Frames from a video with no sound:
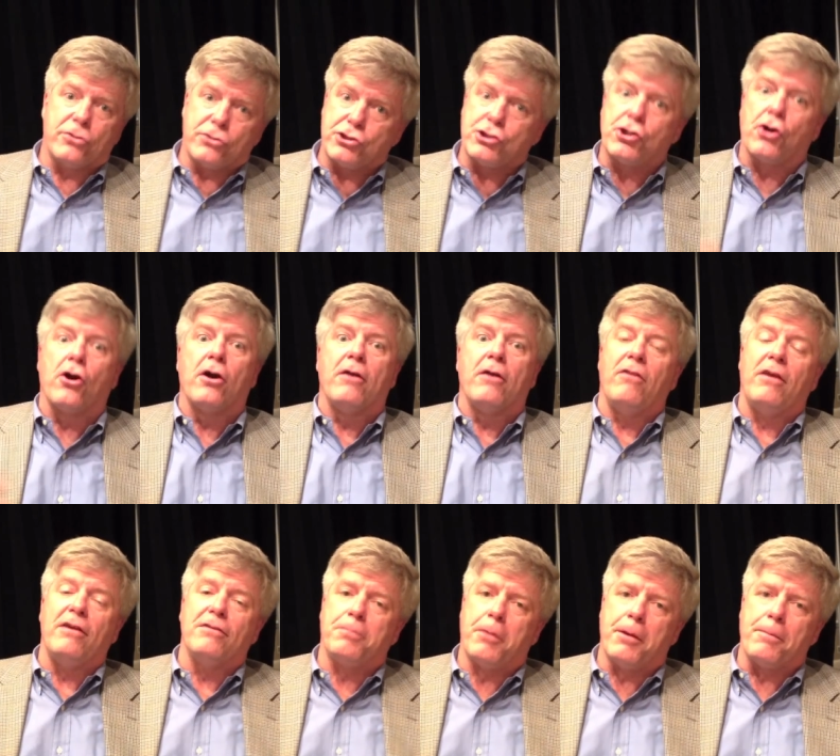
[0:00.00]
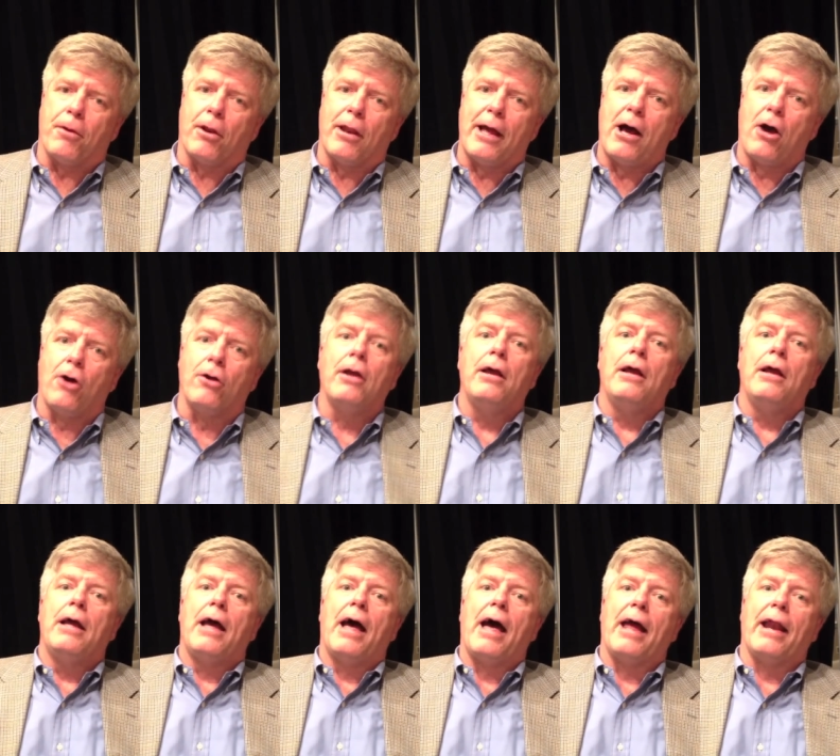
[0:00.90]
churn these people out
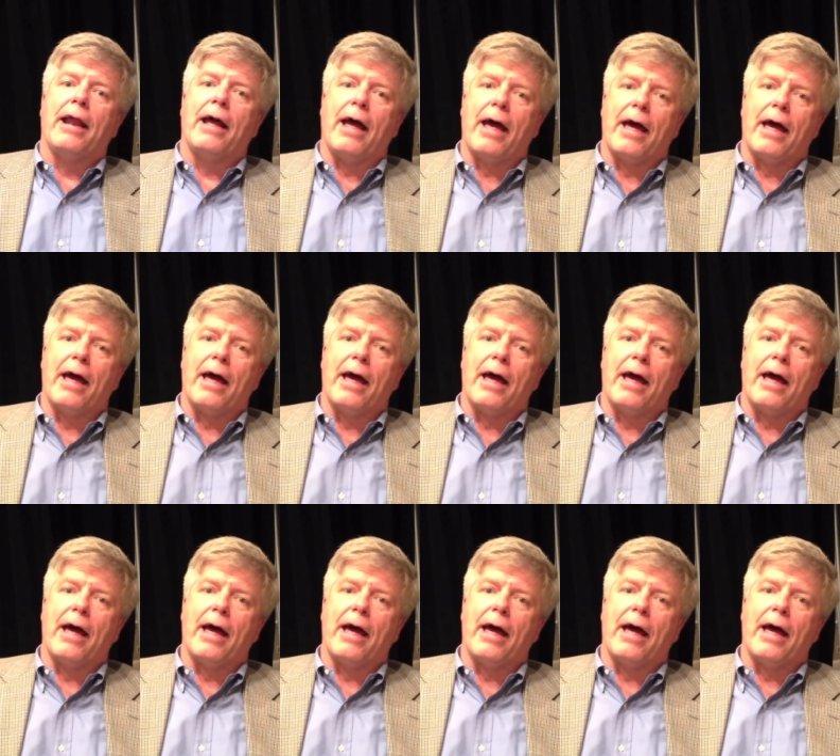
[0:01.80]
at